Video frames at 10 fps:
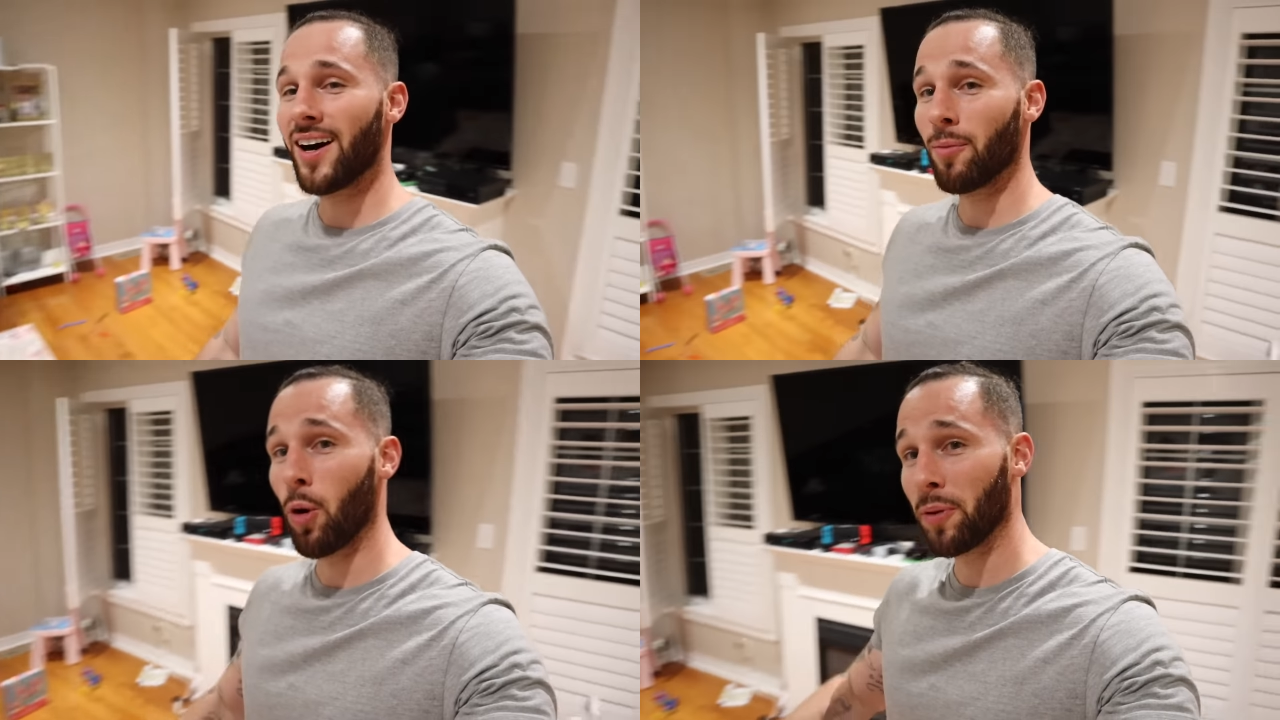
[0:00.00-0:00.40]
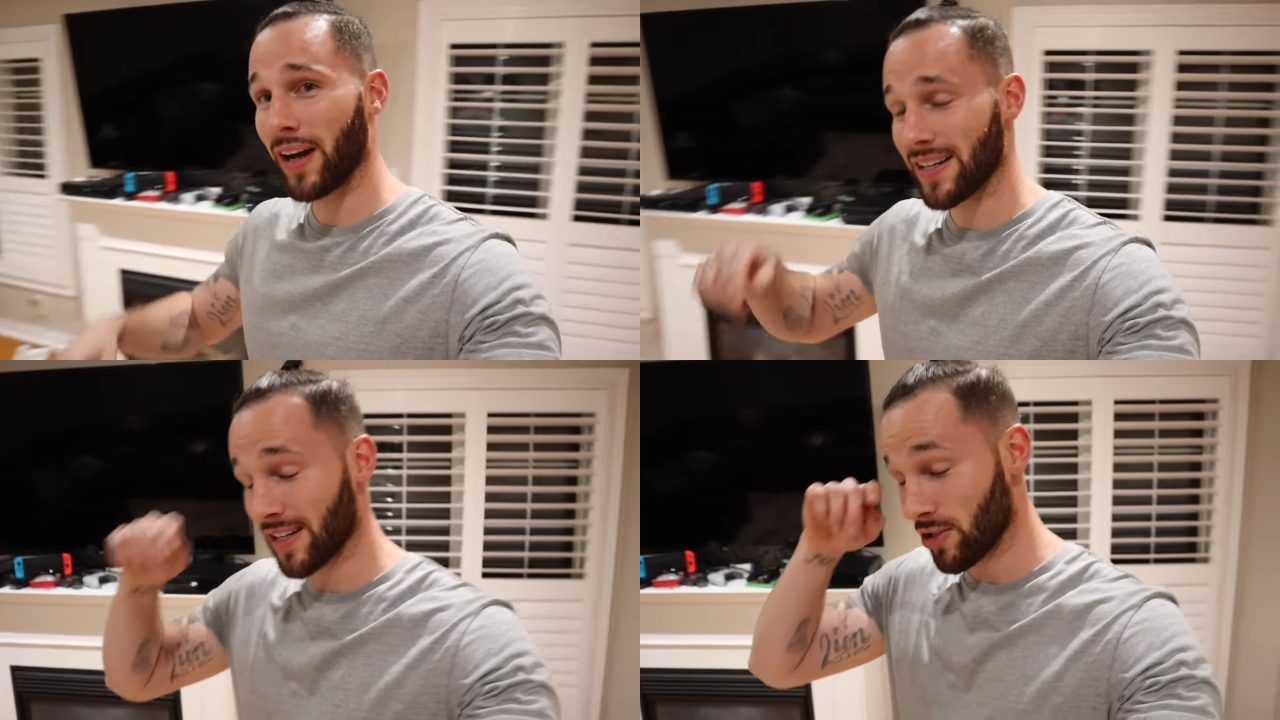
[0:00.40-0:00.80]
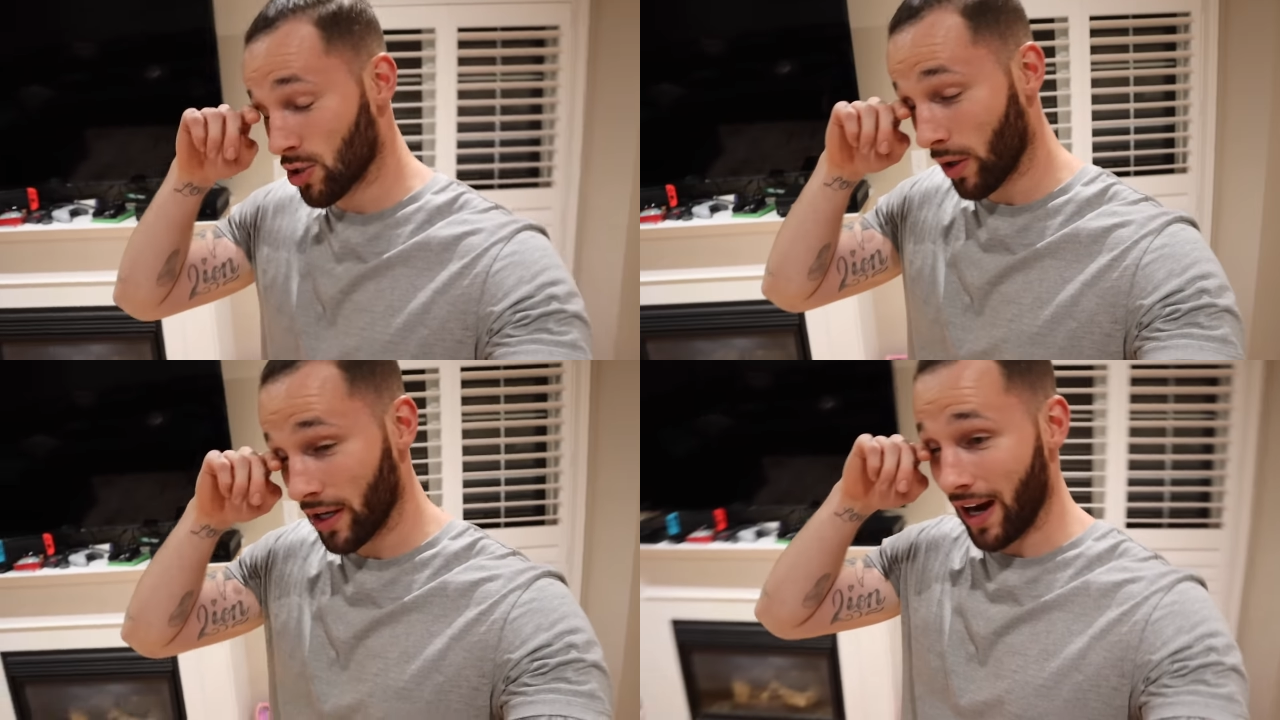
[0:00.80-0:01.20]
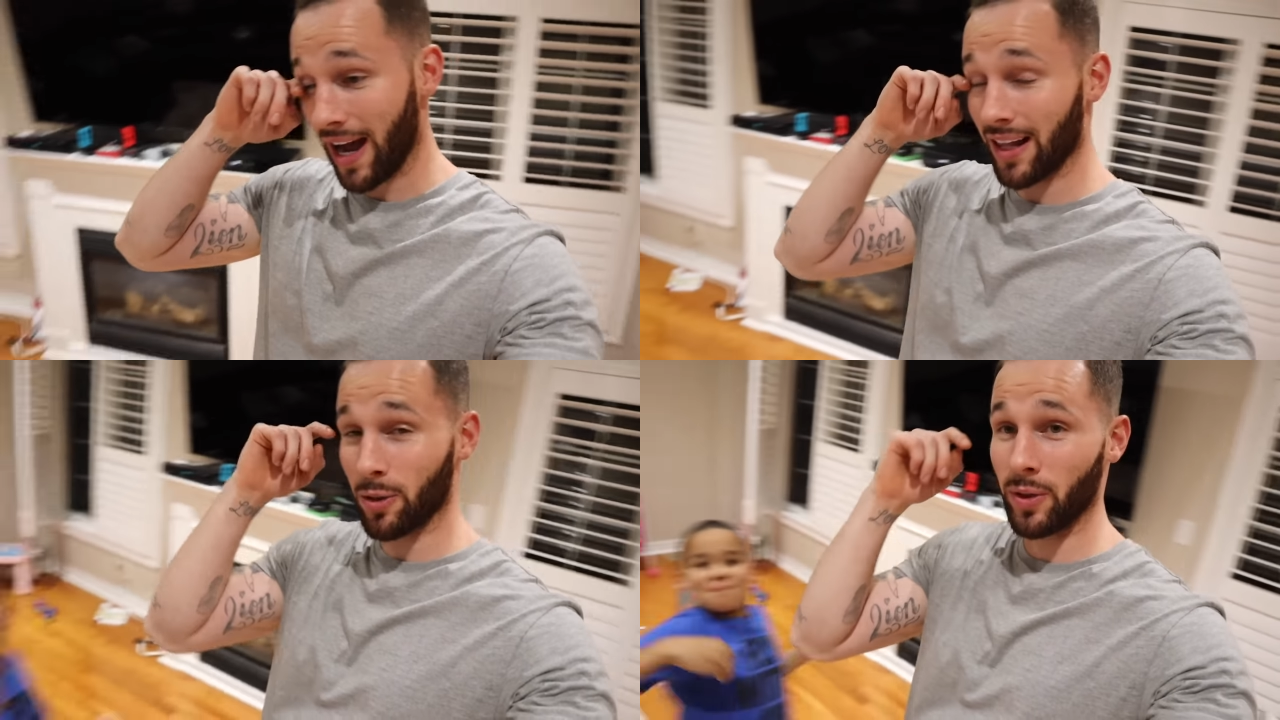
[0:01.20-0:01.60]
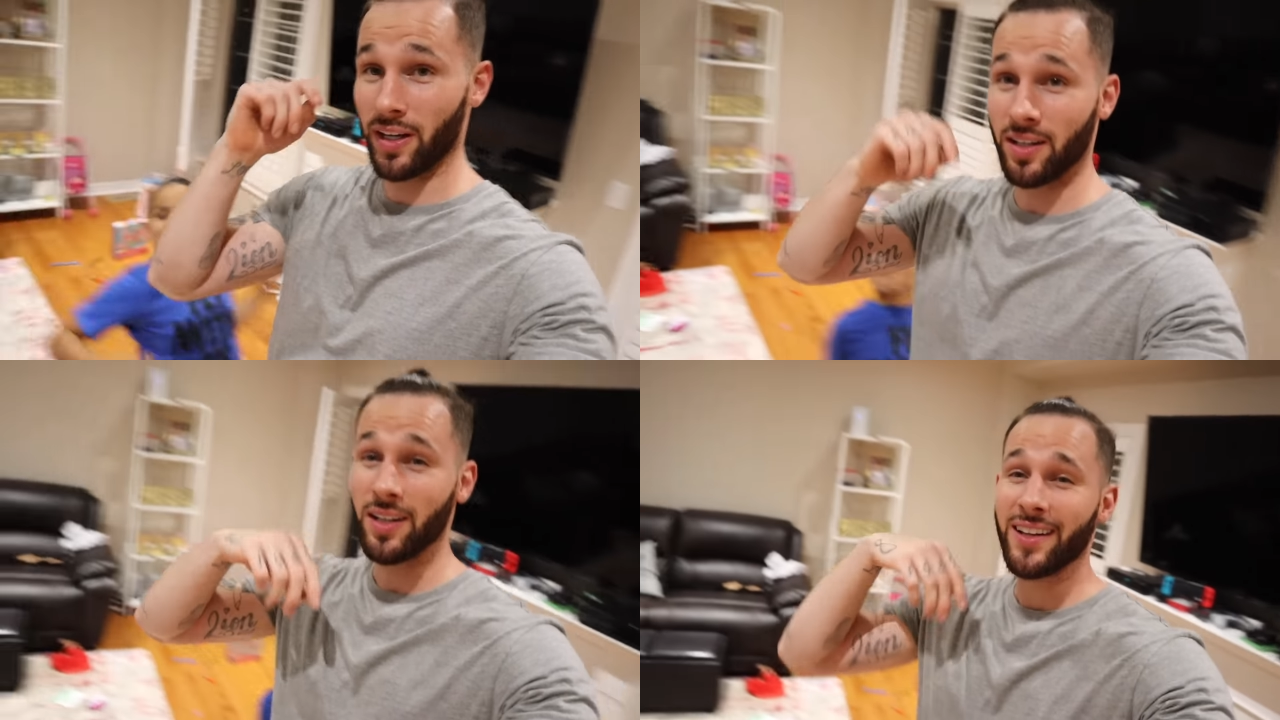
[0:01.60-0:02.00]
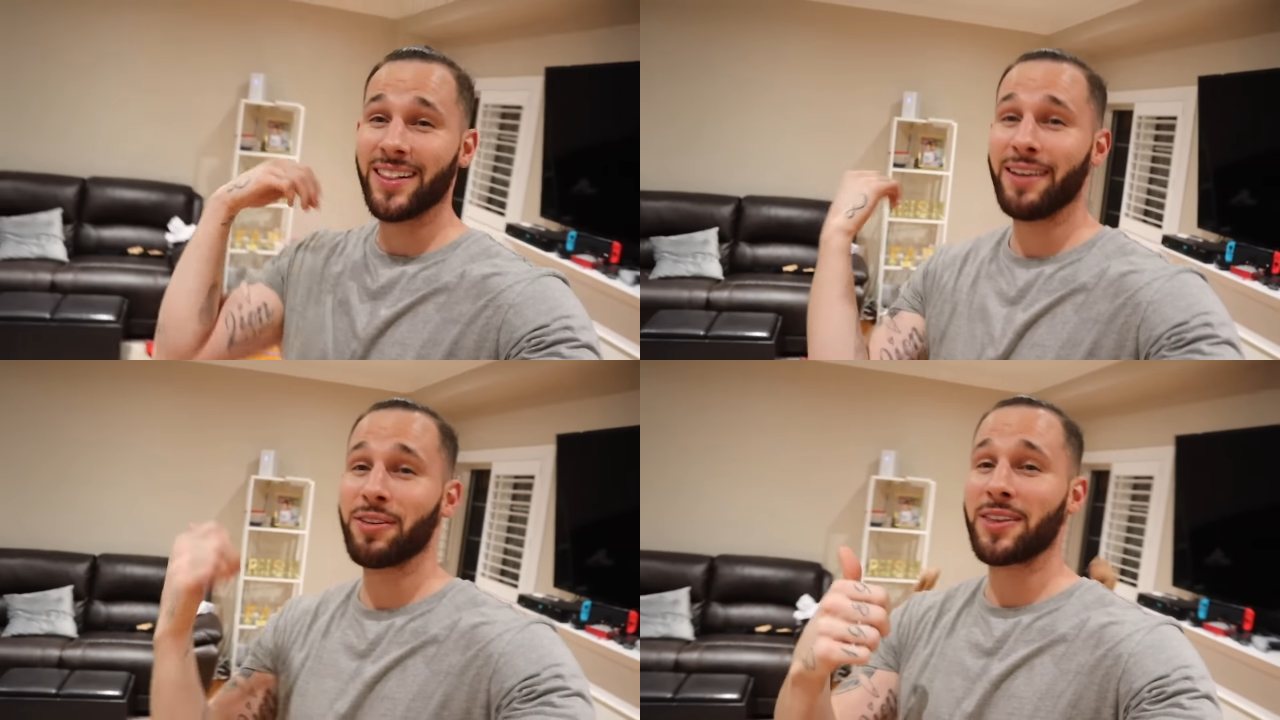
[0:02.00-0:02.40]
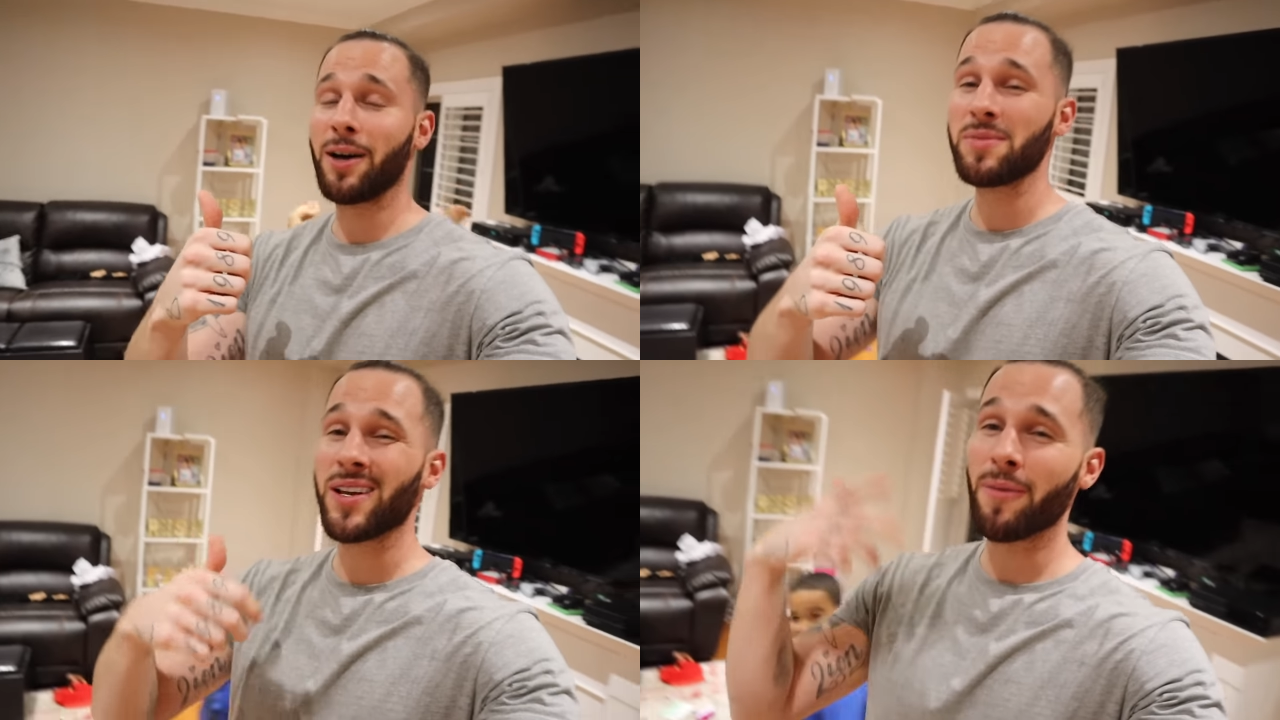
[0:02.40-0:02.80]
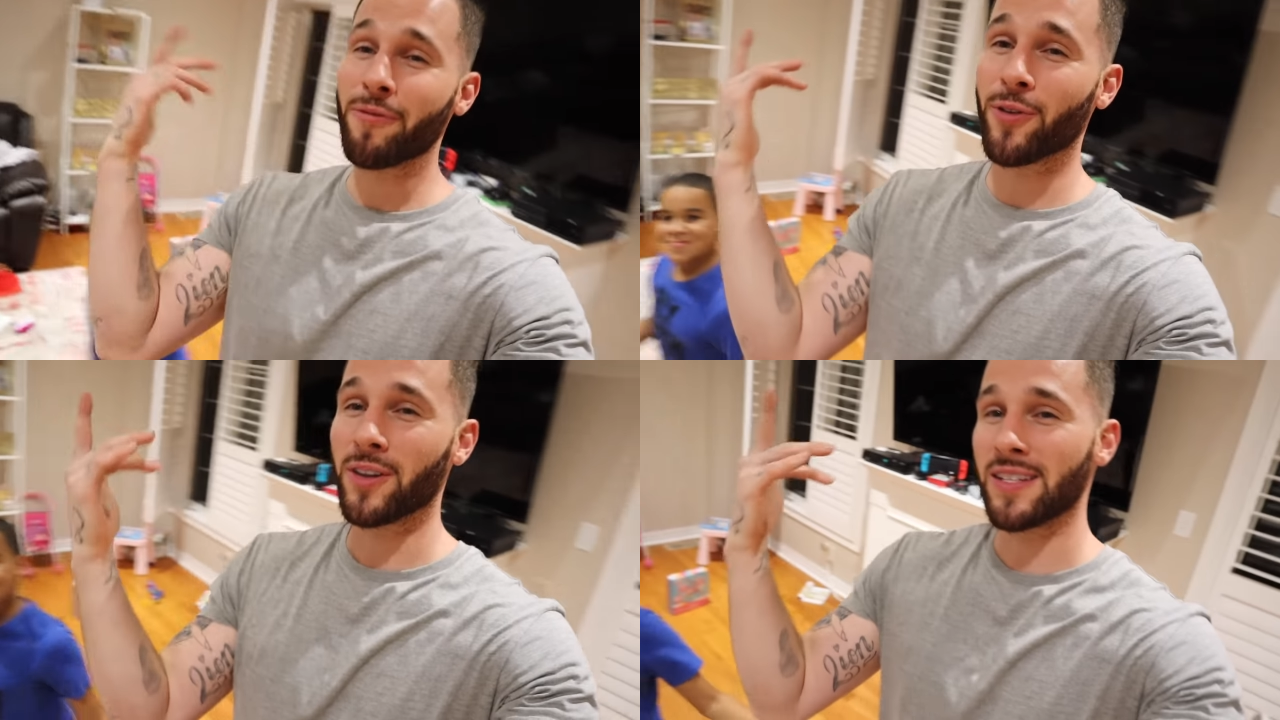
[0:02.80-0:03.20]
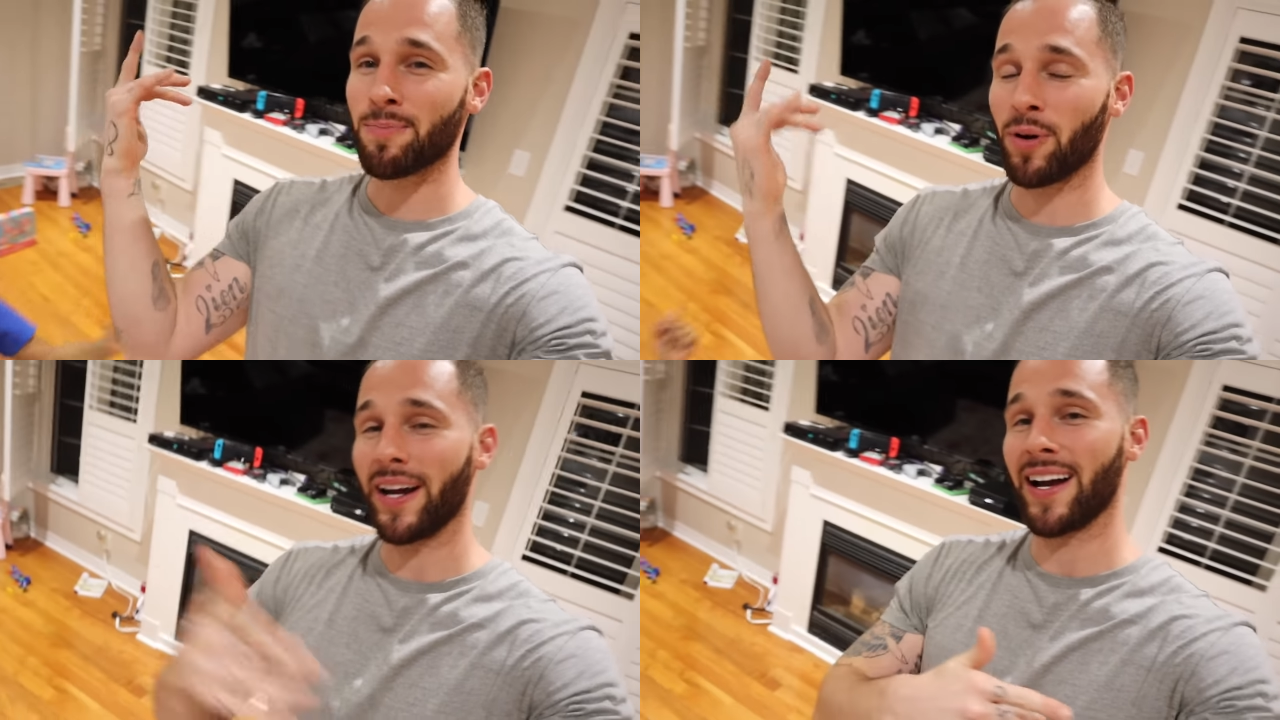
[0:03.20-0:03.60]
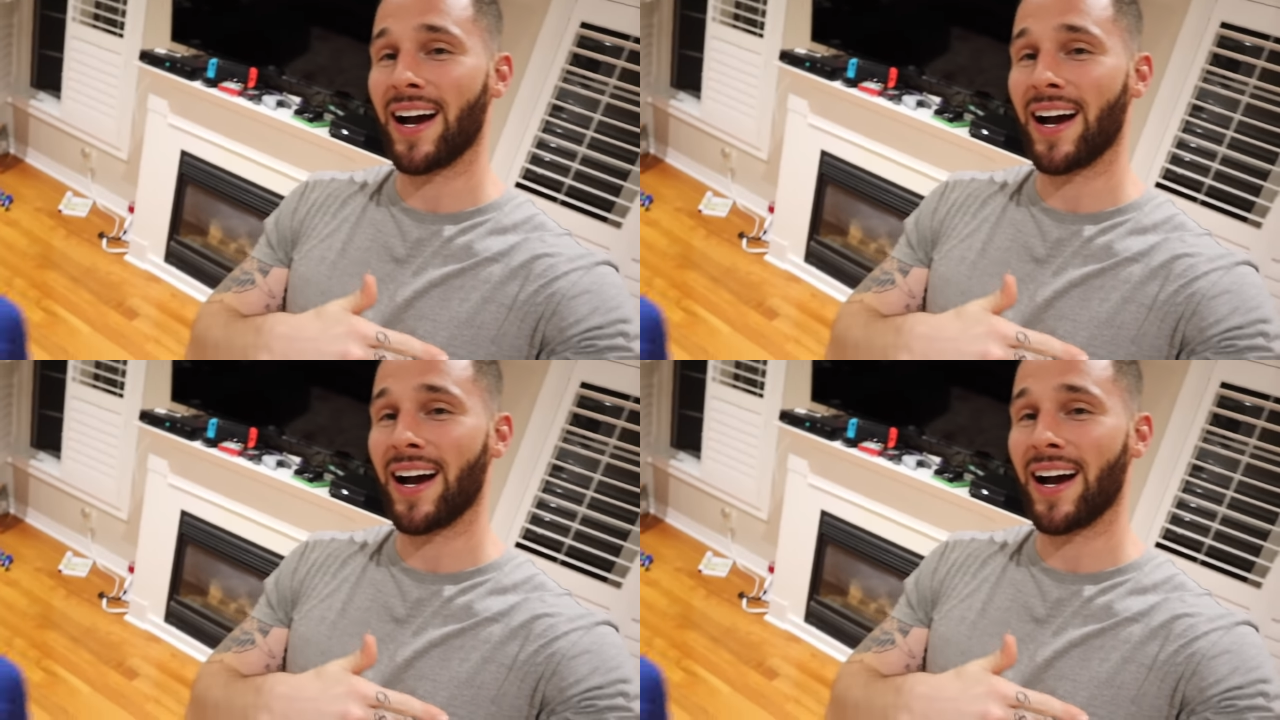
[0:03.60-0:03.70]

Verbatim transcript: um, hope you guys enjoy your Halloween. Leave a thumbs up for this prank,